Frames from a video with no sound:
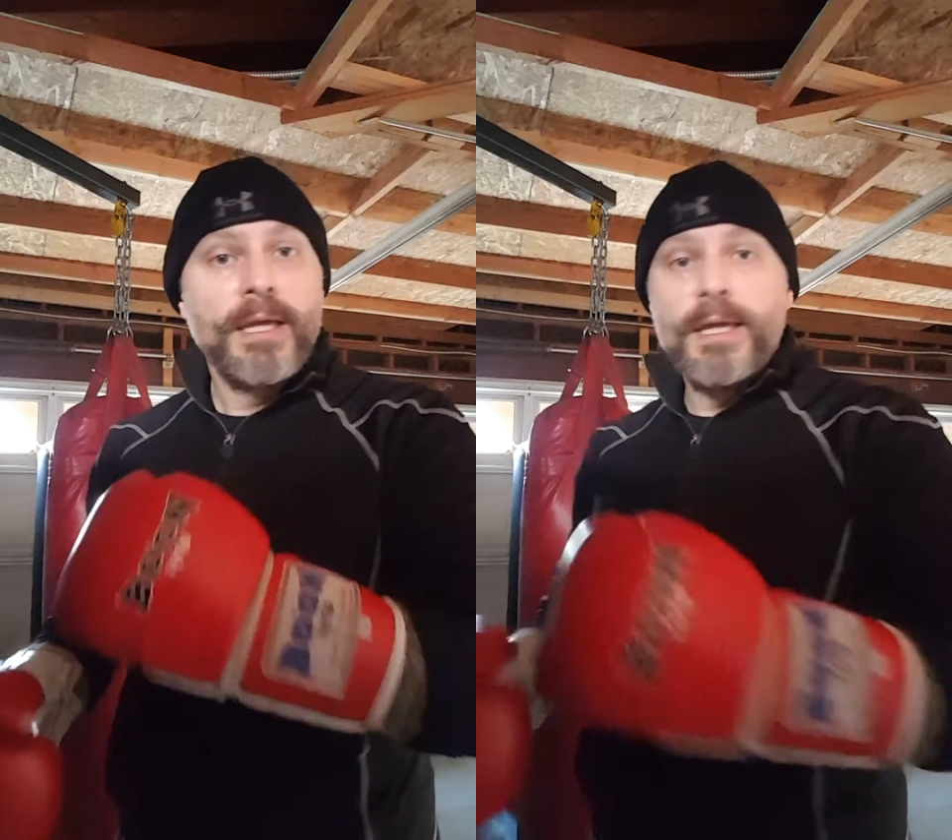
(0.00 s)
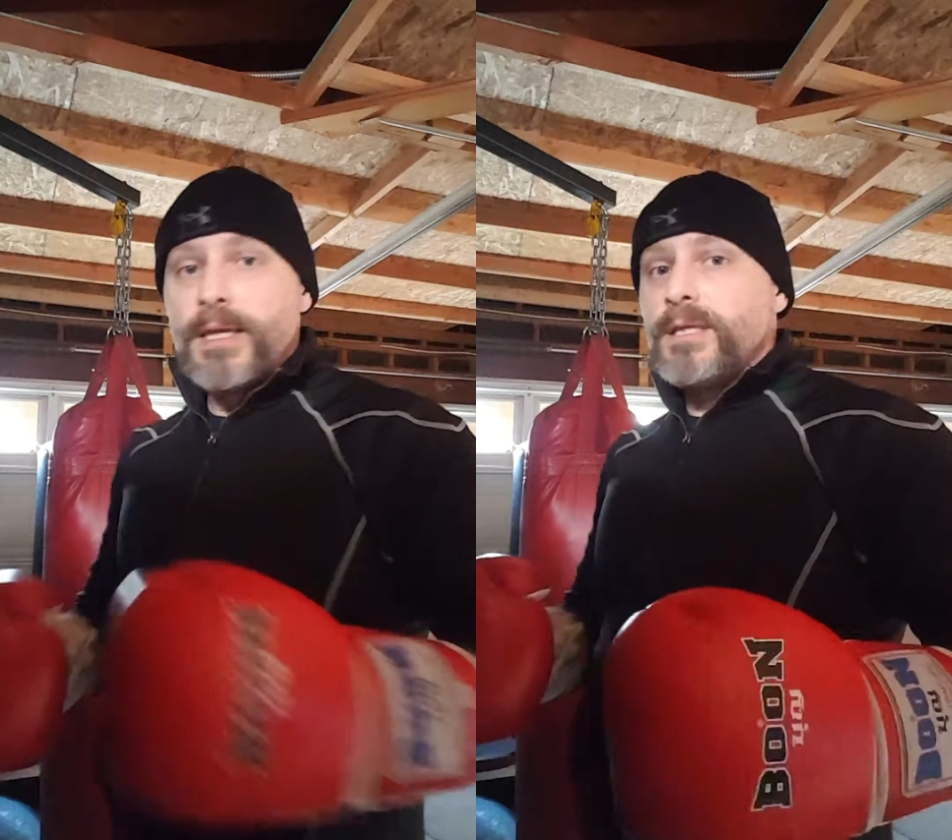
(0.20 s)

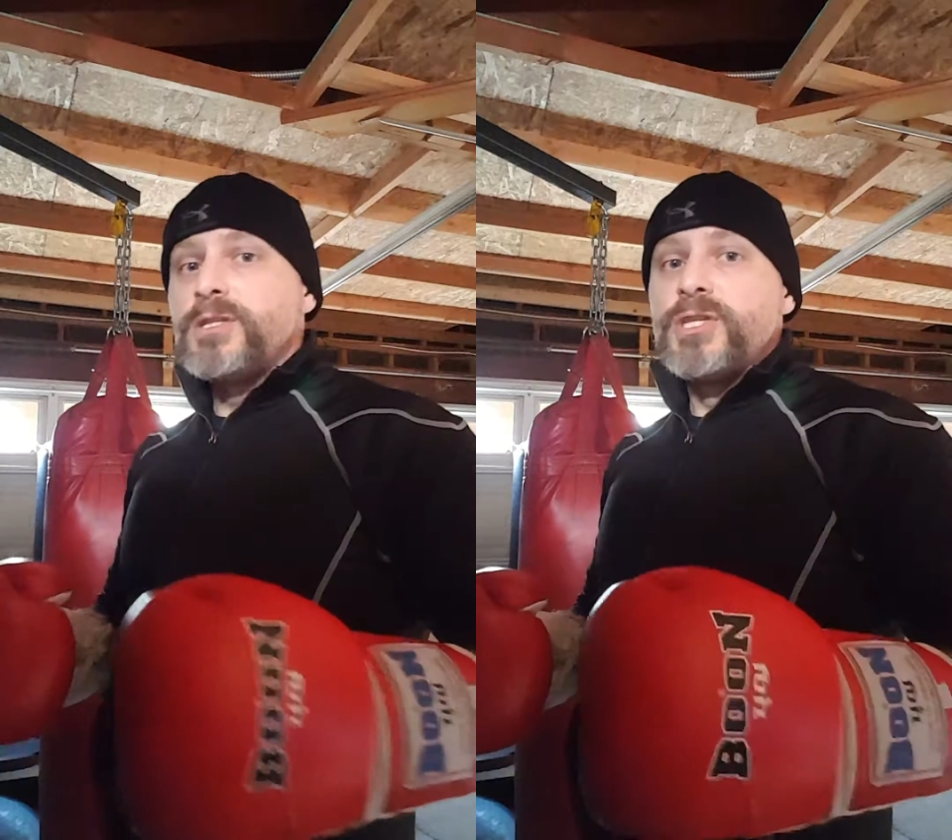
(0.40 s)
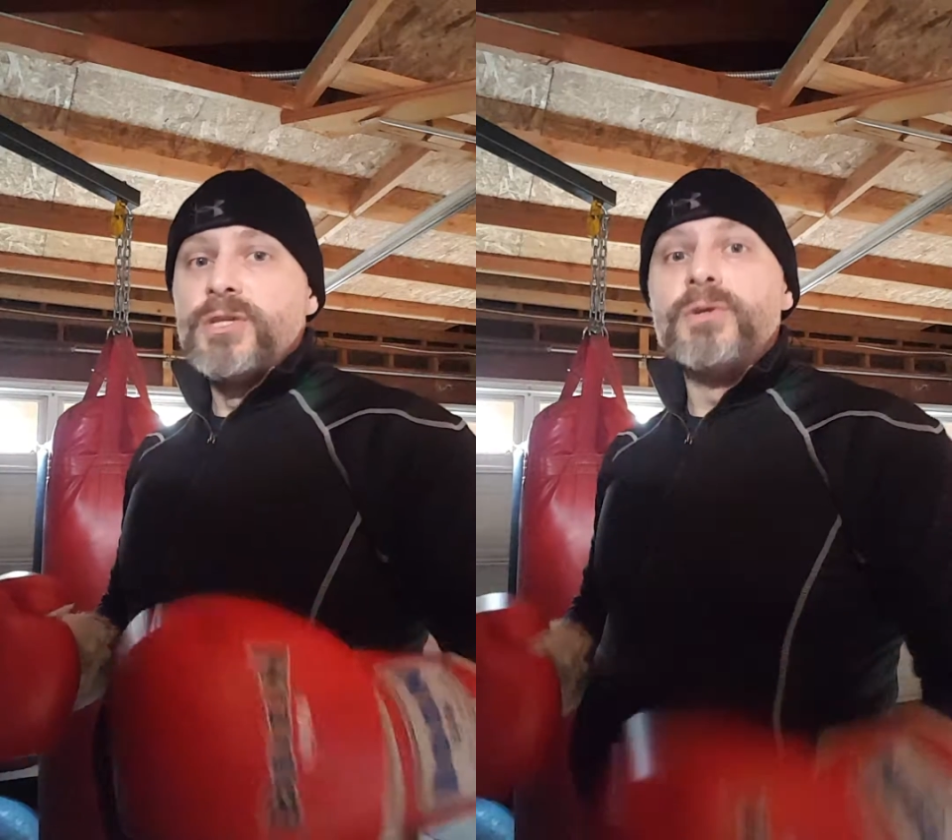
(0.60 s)

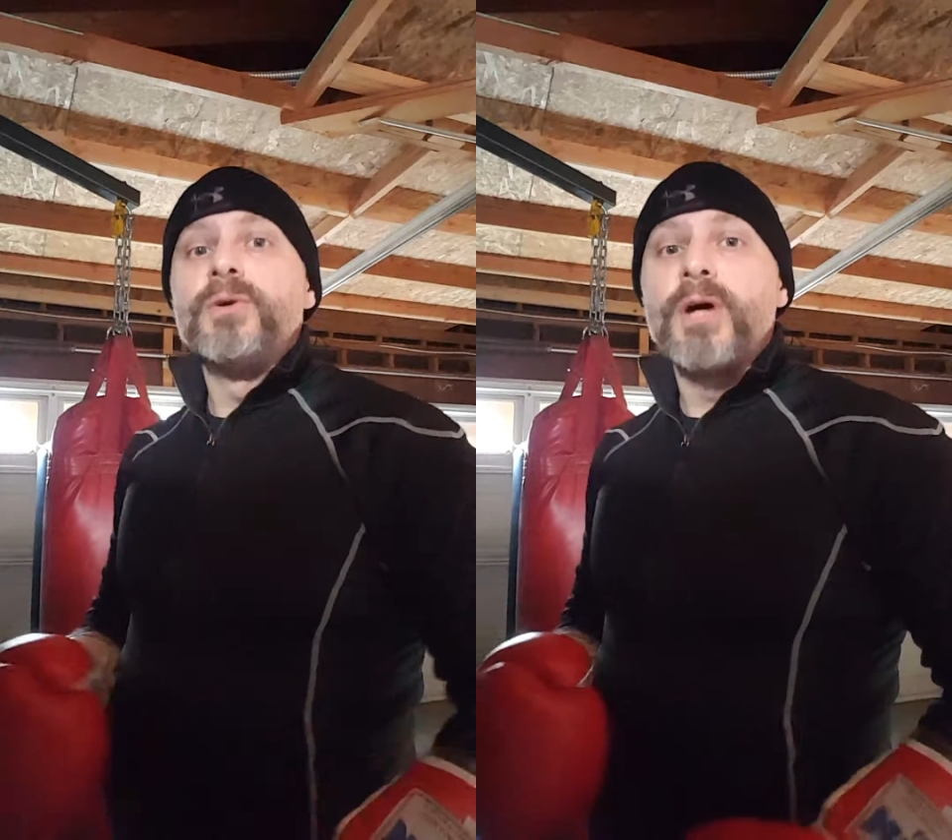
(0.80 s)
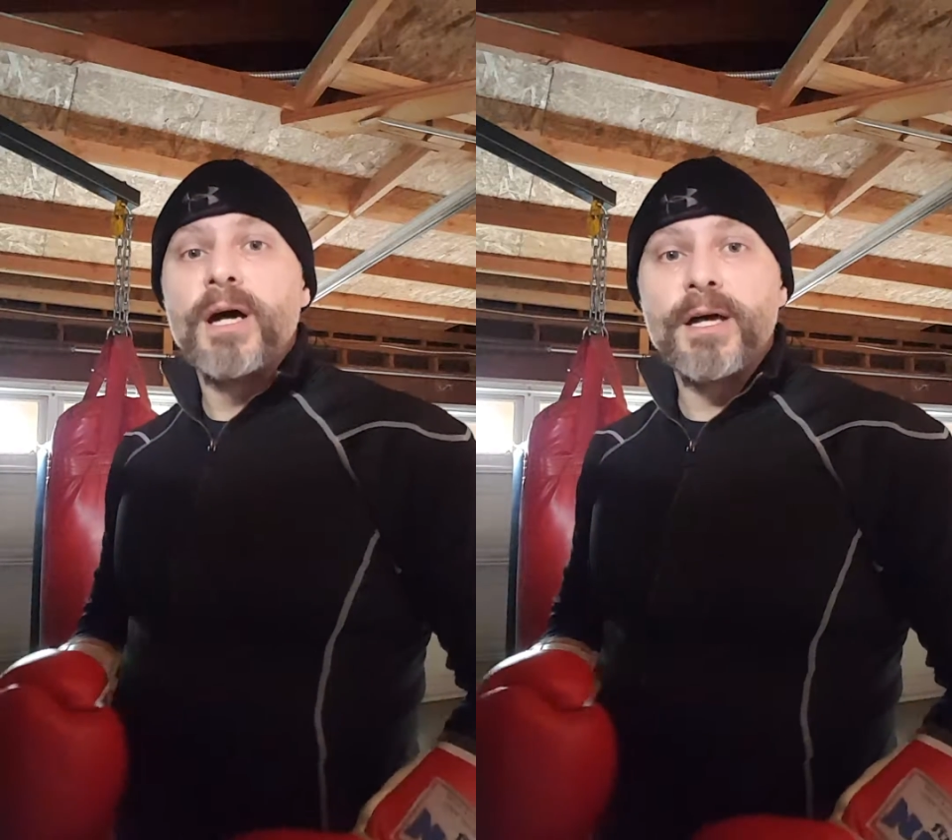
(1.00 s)

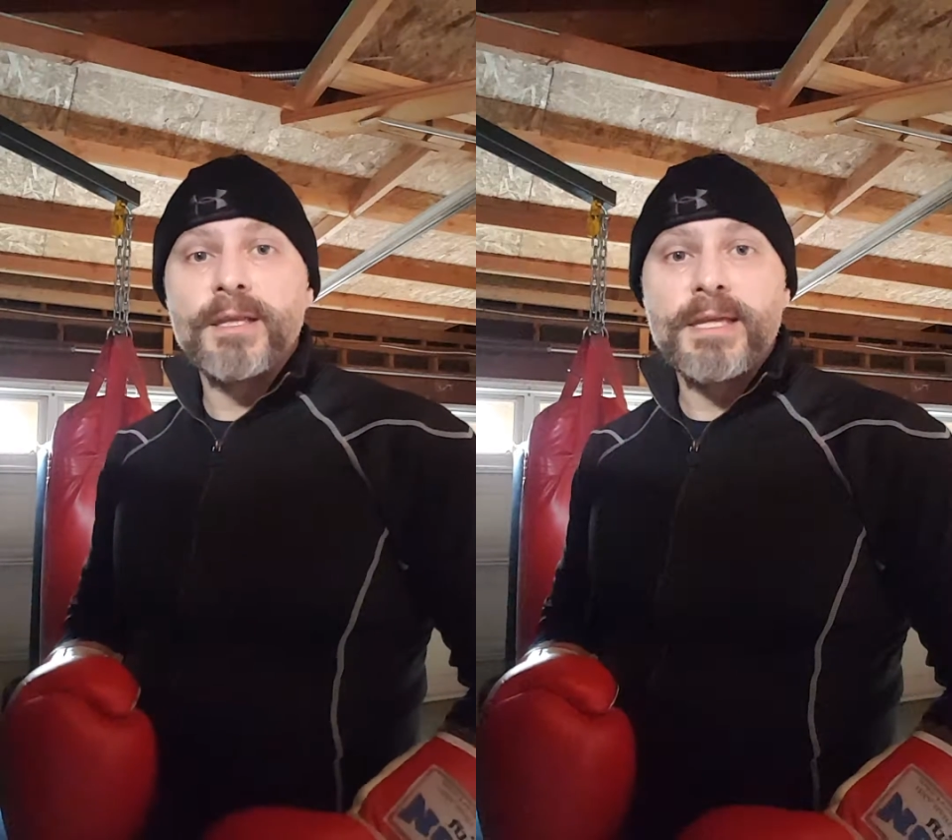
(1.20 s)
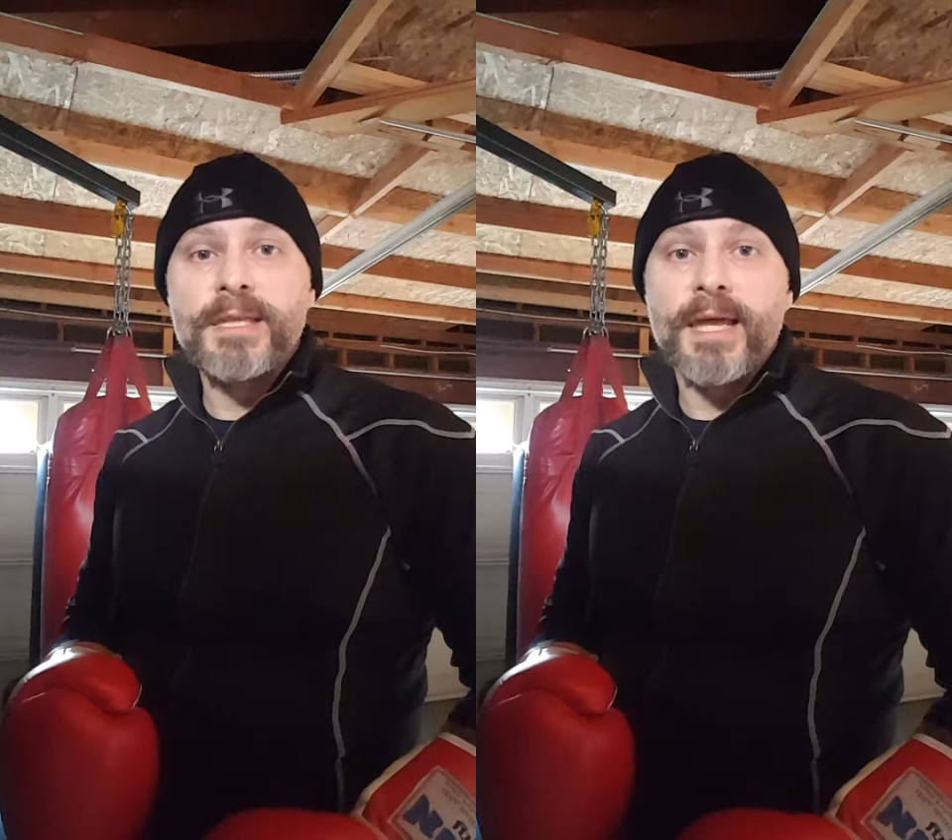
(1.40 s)
into a
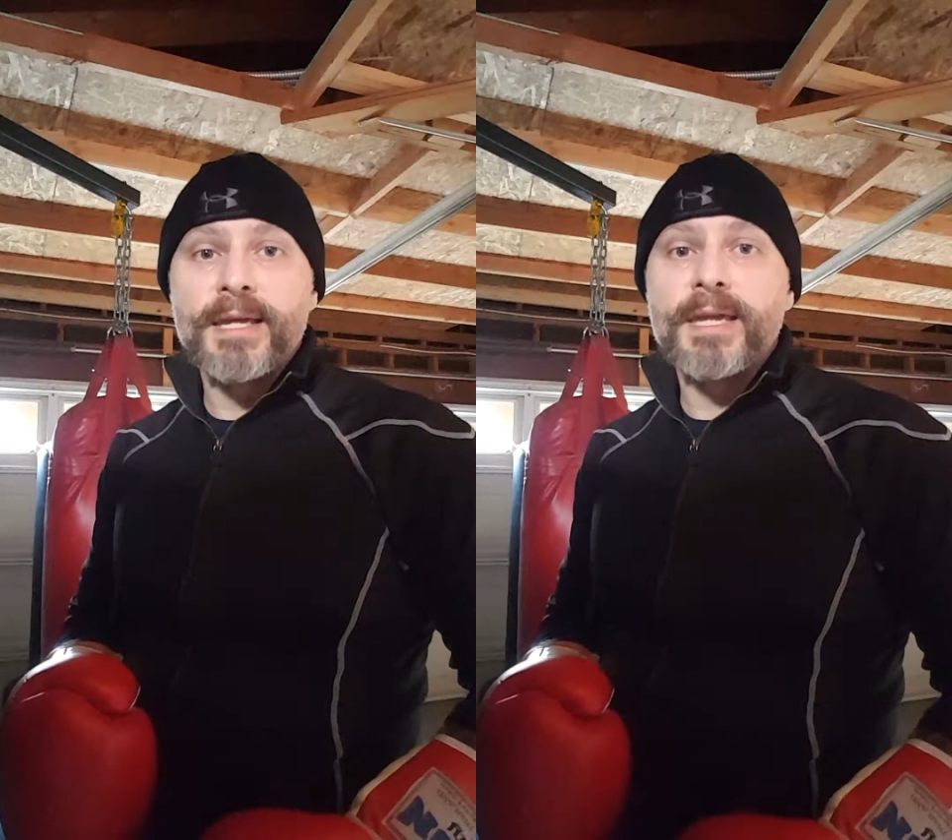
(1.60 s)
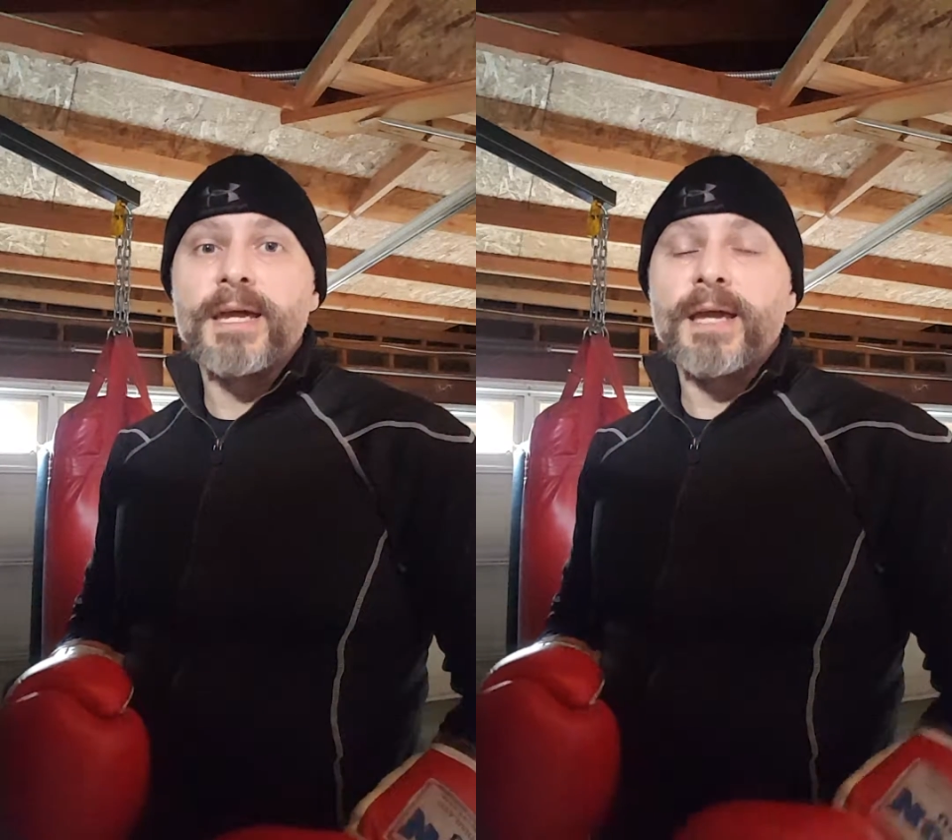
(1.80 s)
lead
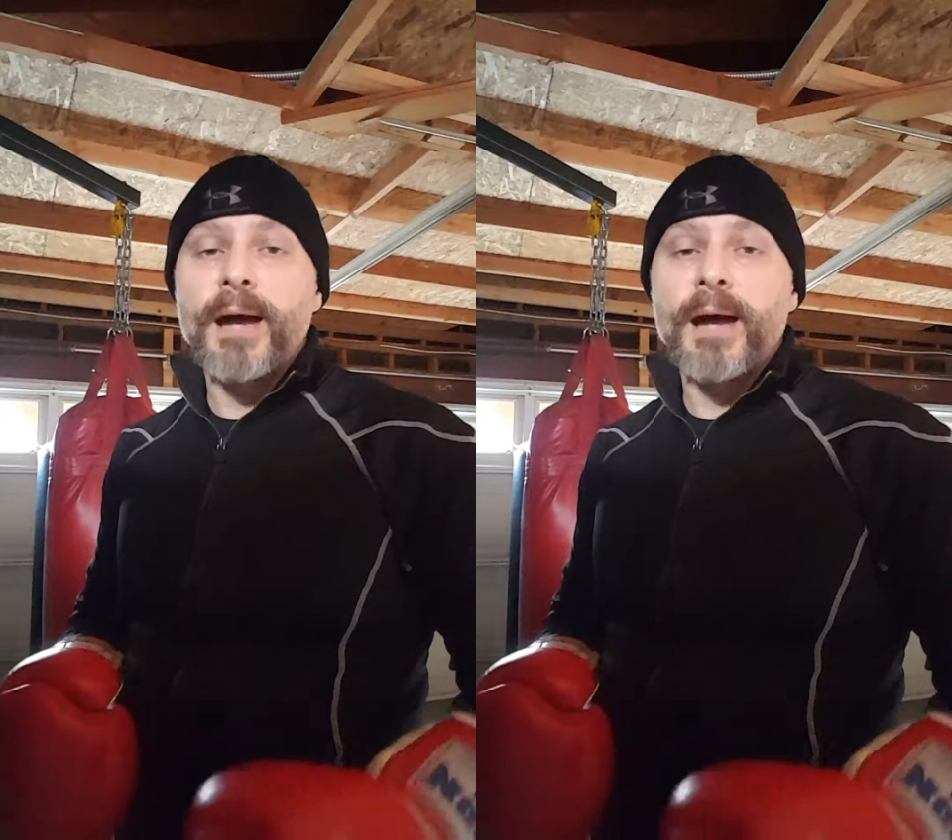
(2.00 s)
leg kick.